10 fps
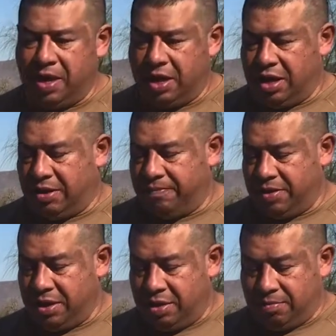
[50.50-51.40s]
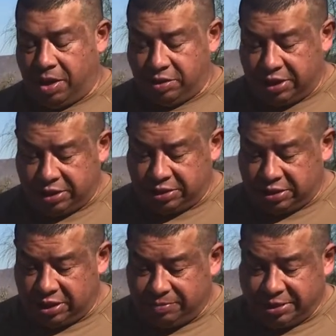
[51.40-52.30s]
Um, but our sage is a
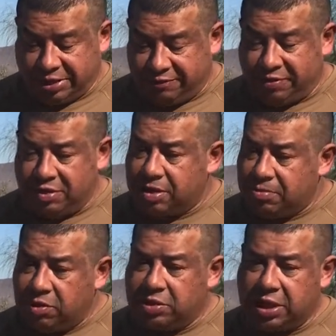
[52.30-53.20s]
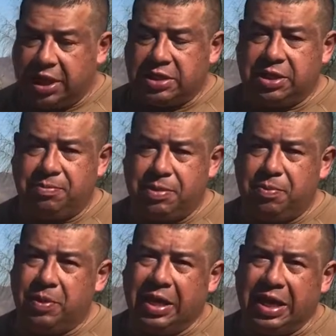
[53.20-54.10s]
little bit different than most sage that
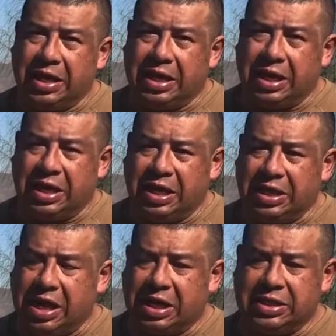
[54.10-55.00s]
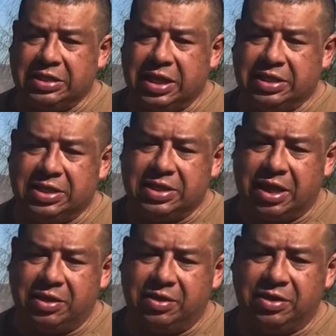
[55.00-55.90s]
people get. A lot of the sage that's
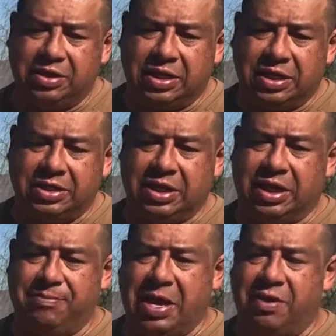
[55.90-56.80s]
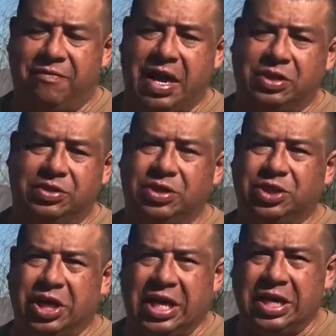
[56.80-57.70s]
out there is like manufactured in
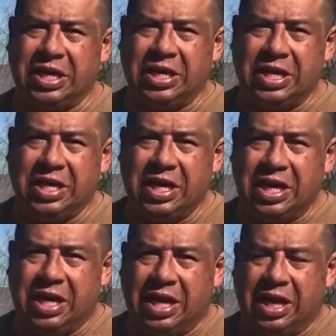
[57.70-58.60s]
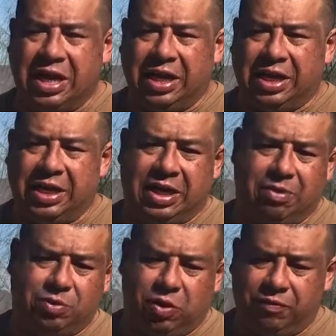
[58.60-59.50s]
China, and it
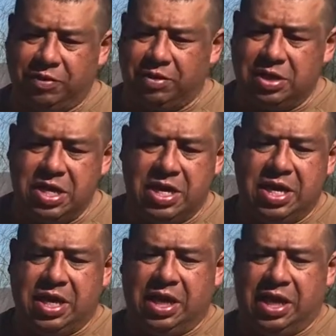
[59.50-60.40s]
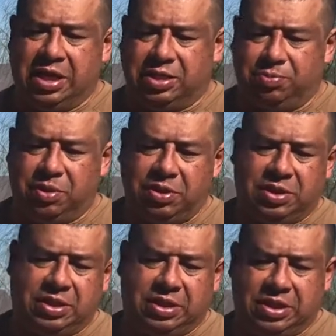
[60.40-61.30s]
comes over and is put
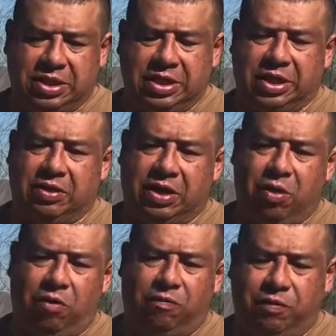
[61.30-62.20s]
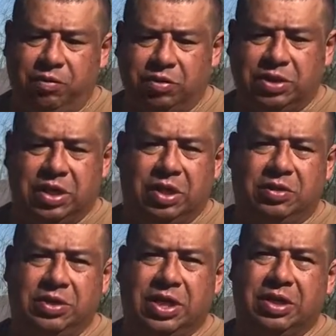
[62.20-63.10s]
into the like Whole Foods and all
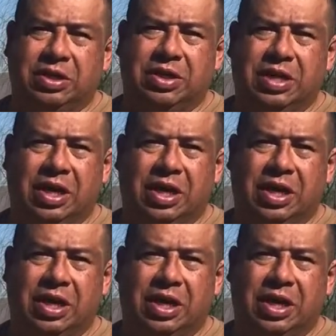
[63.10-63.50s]
those other